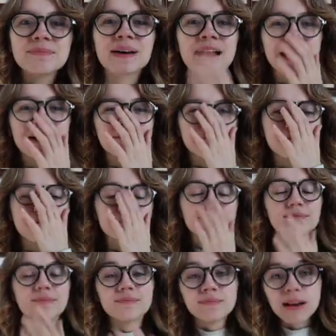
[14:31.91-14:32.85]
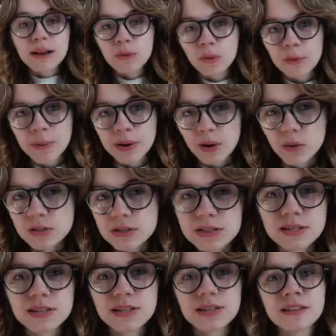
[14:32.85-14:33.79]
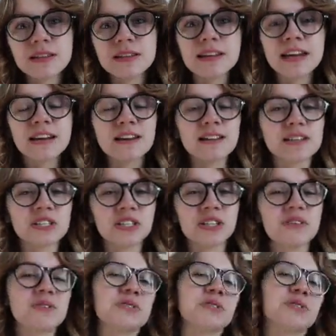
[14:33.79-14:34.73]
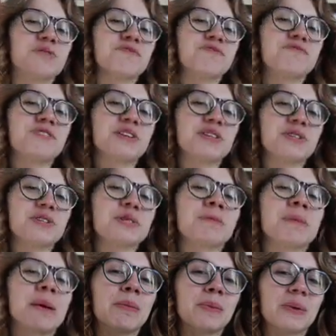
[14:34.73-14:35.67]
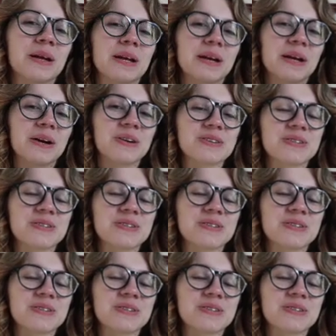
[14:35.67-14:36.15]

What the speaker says: but one of my goals to the end of this year is to finish the Bible in a year.